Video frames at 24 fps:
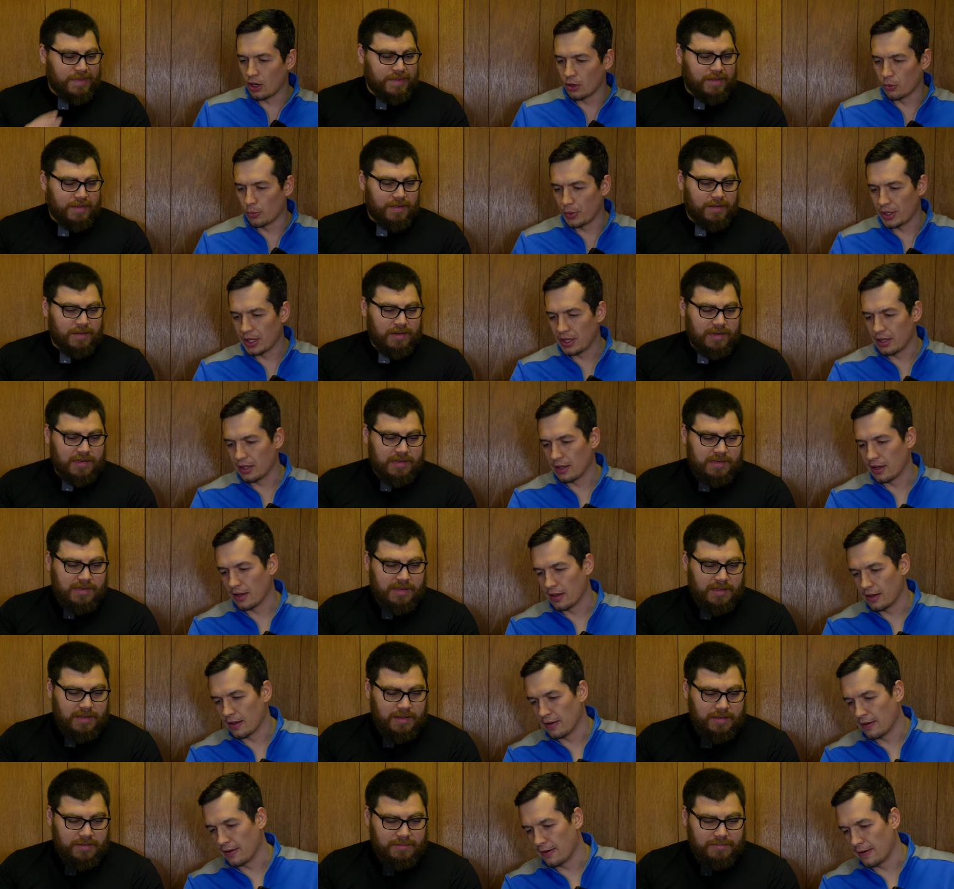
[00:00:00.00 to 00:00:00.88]
Speaker 1: Are we?
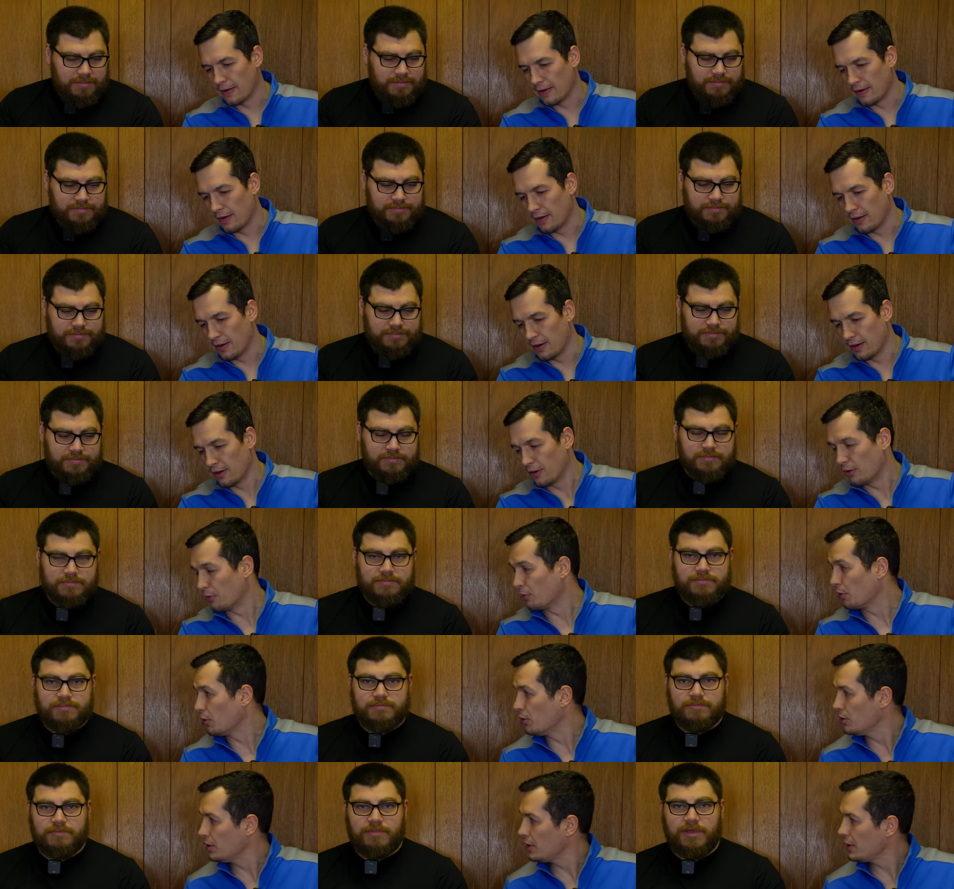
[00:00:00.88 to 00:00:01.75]
Uh,
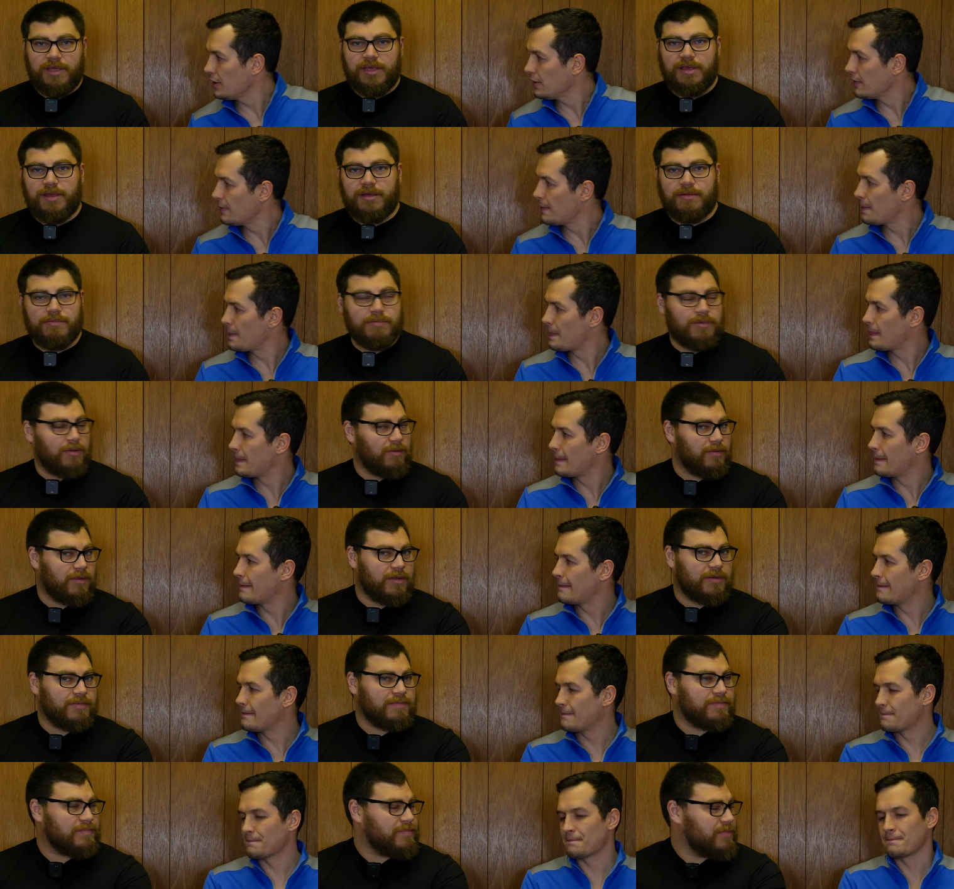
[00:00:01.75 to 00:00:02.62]
we are
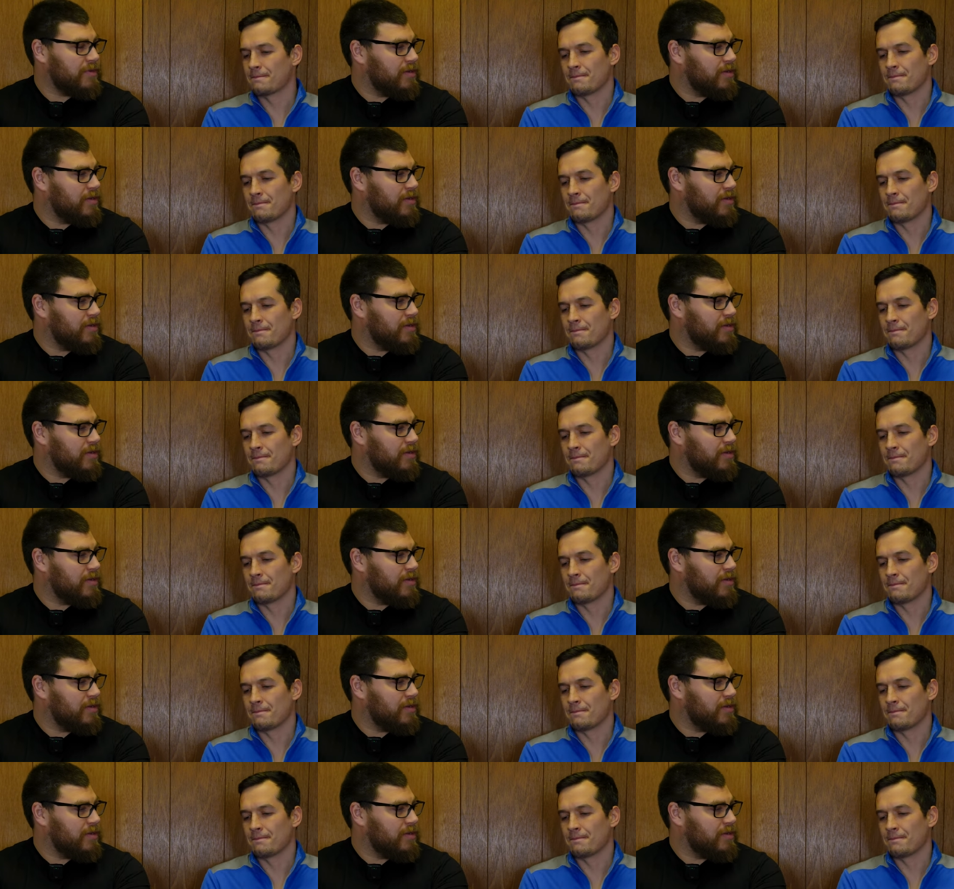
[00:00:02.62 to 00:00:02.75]
rolling.